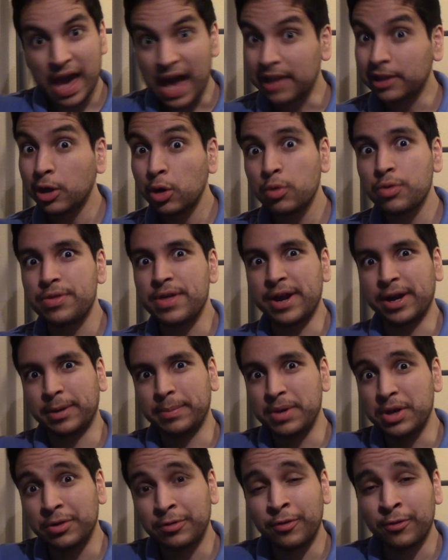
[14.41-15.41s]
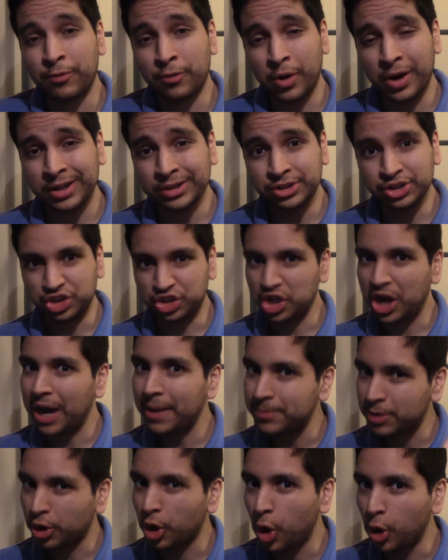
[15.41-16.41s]
Hello there, beautiful friends.
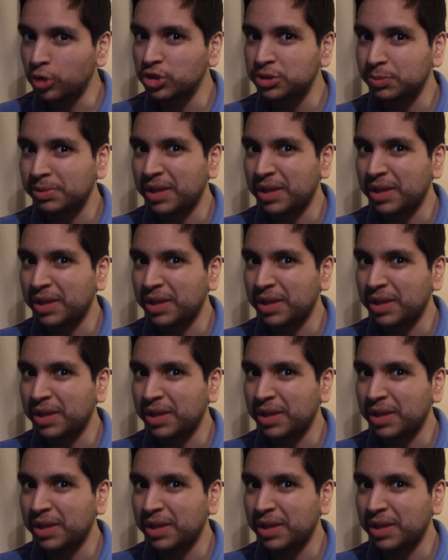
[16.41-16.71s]
I'm your host,